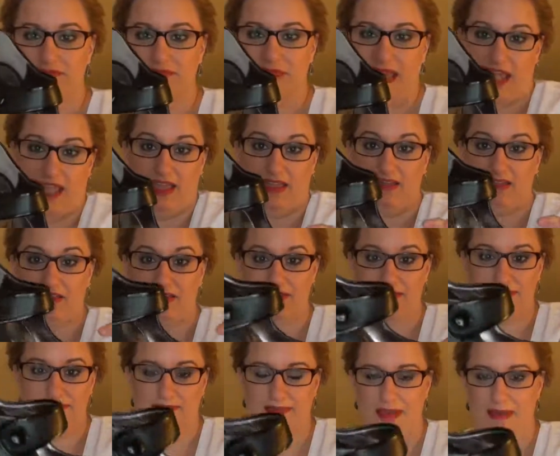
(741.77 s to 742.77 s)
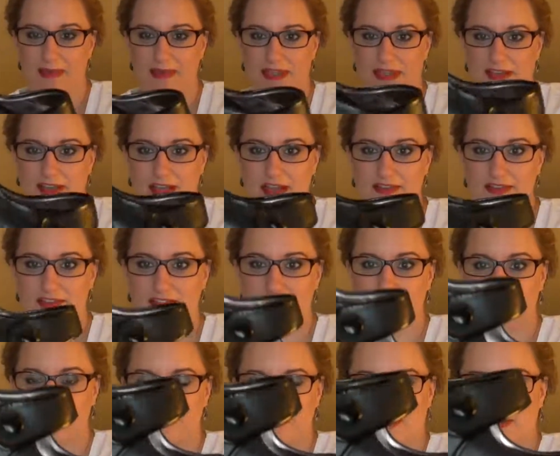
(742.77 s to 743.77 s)
pants. I mean, I
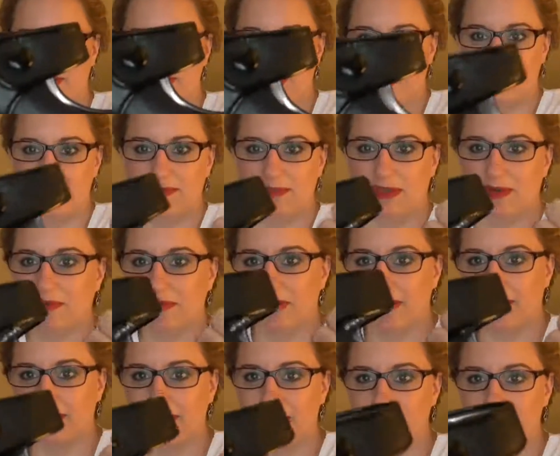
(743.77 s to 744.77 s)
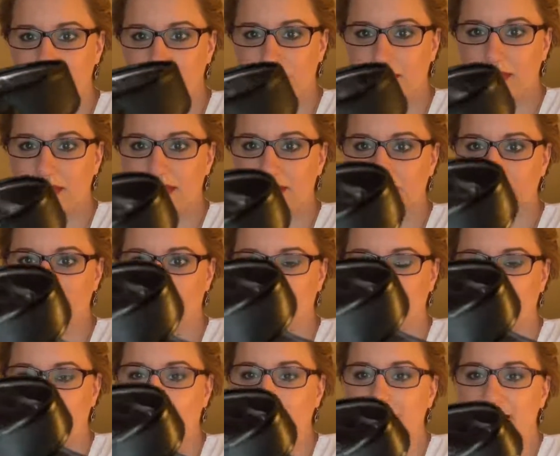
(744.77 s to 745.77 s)
just could see me wearing these so many
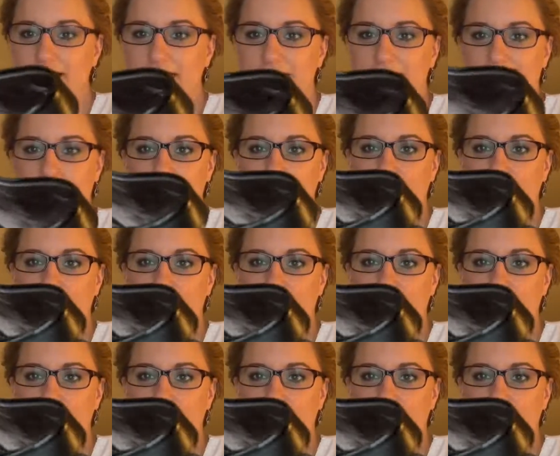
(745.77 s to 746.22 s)
different ways.